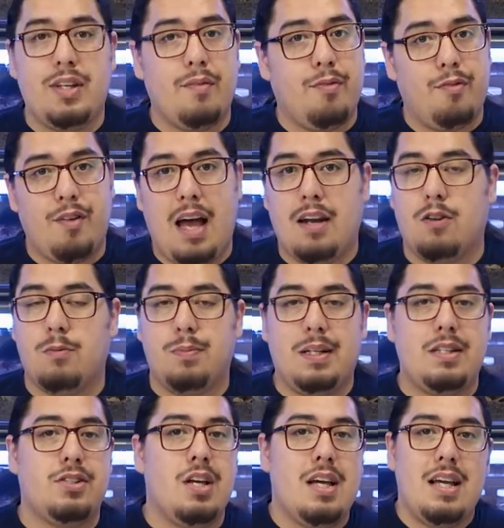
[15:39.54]
you get fat and
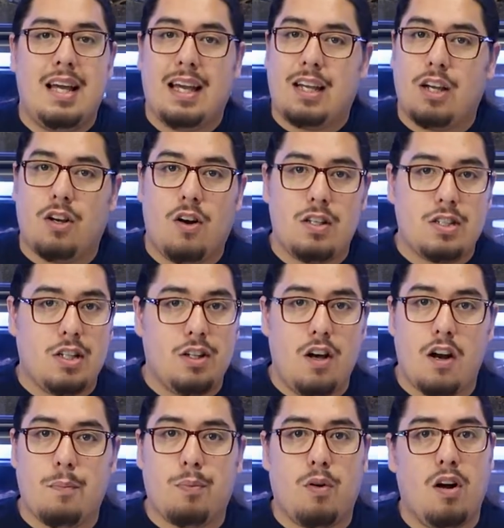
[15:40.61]
obese, it could cause a
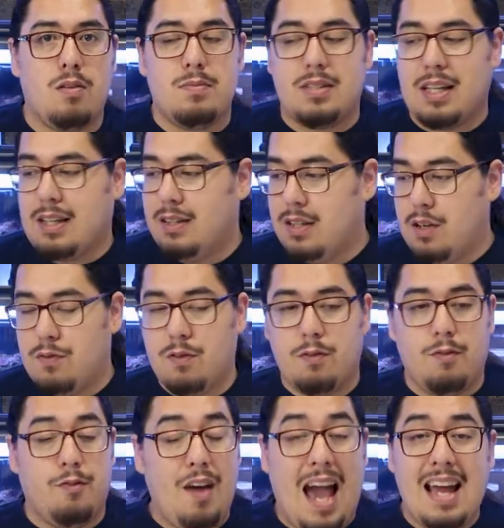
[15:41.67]
lot of problems like
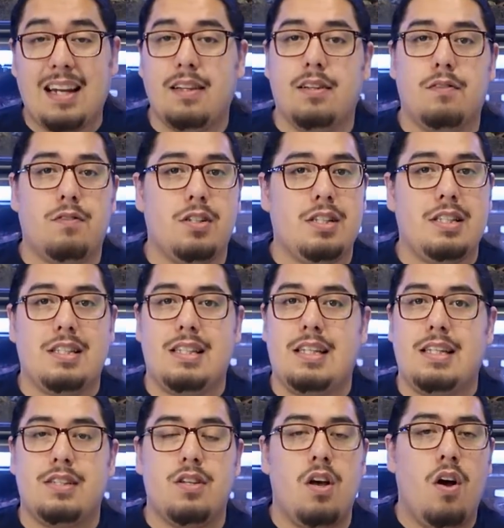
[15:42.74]
fatty liver
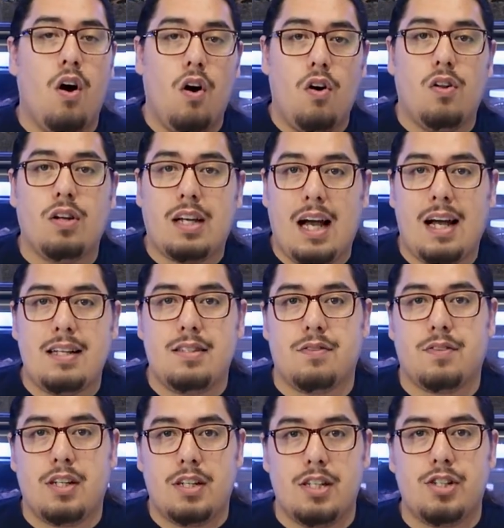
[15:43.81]
disease, all kinds
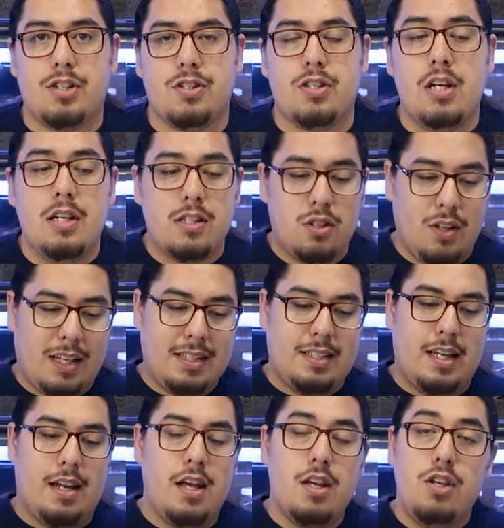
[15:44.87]
of conditions. So like I
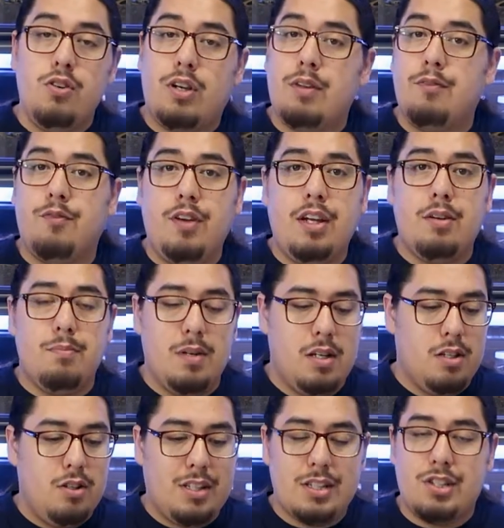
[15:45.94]
said, you can feed them,
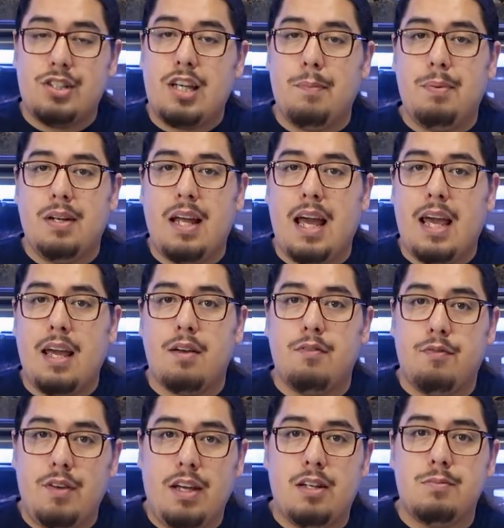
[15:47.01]
you can skip a day,
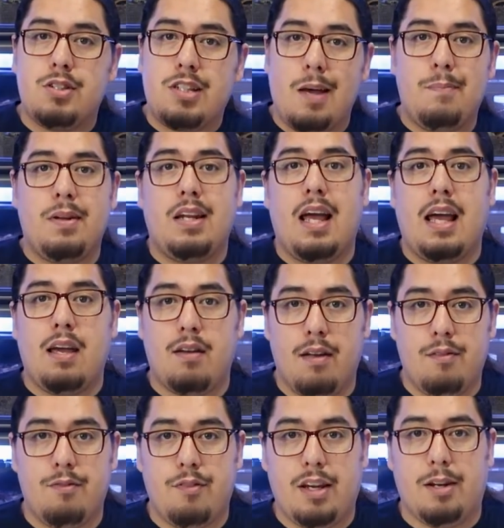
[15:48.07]
feed them, skip a day,
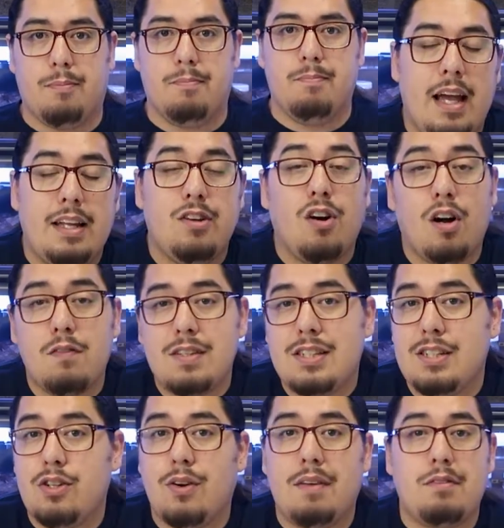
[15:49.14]
and feed them. And you
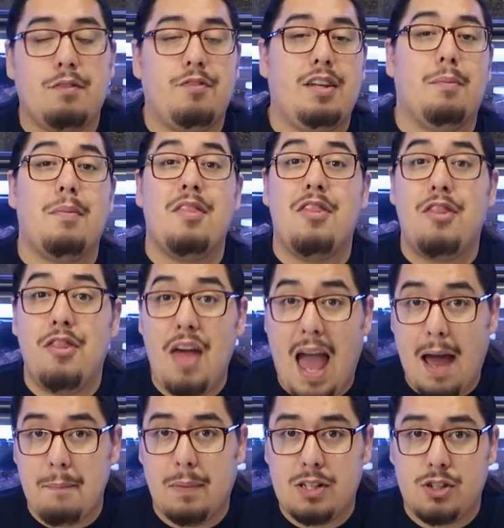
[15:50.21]
obviously don't have to feed them
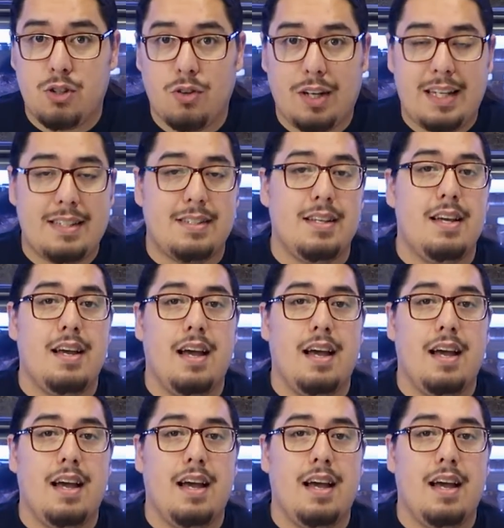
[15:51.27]
that much crickets